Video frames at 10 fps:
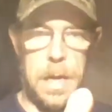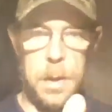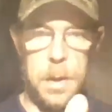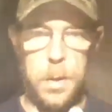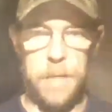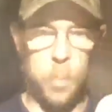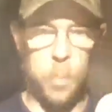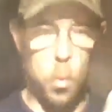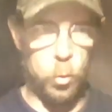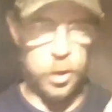and you have to
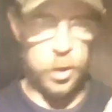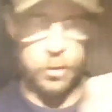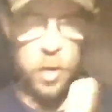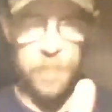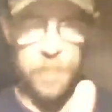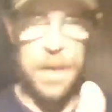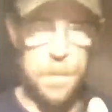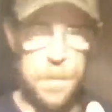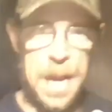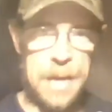hold just off
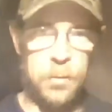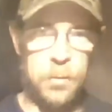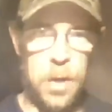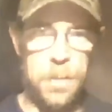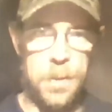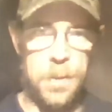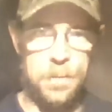that backdrop.